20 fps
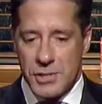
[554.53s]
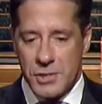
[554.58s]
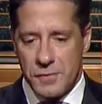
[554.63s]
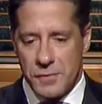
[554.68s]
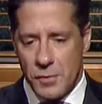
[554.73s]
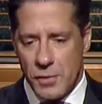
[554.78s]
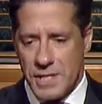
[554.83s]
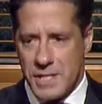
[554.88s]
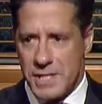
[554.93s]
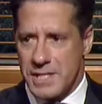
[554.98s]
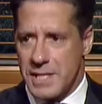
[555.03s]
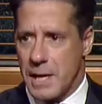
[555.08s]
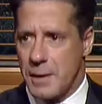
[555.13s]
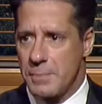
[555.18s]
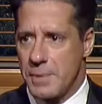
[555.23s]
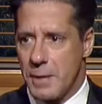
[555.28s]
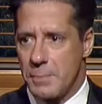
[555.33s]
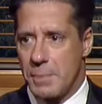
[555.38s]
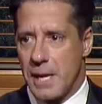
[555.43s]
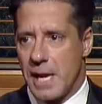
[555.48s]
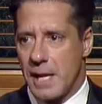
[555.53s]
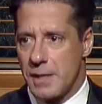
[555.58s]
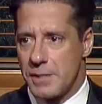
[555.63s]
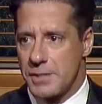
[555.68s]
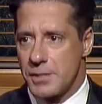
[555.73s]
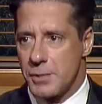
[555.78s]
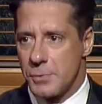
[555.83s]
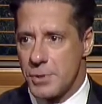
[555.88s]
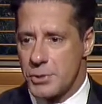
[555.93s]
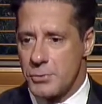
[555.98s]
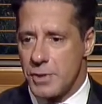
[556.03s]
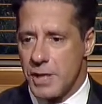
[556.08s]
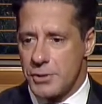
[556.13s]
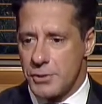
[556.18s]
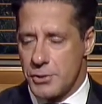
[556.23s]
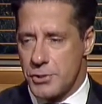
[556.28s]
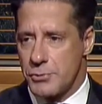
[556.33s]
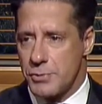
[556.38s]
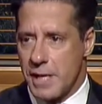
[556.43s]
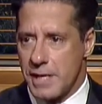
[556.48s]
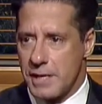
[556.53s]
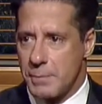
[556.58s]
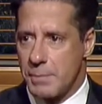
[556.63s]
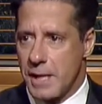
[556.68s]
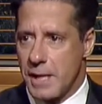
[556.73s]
So for us, it's got to be a balance. So we try to strike a